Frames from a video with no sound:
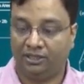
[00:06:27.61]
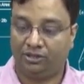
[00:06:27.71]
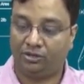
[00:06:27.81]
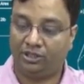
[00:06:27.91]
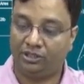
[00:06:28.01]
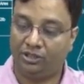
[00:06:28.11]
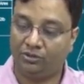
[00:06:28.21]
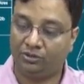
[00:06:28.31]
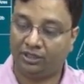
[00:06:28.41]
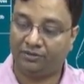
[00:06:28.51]
So this
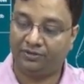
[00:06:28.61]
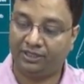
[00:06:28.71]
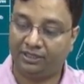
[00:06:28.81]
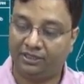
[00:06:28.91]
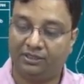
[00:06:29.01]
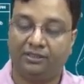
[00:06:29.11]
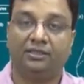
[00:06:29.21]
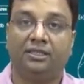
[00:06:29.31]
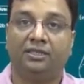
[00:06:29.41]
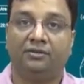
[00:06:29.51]
new surface
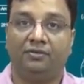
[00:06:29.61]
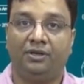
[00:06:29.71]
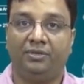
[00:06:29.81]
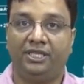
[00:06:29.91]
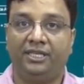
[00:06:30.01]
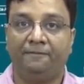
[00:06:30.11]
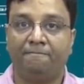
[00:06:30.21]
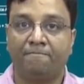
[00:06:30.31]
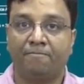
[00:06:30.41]
will be the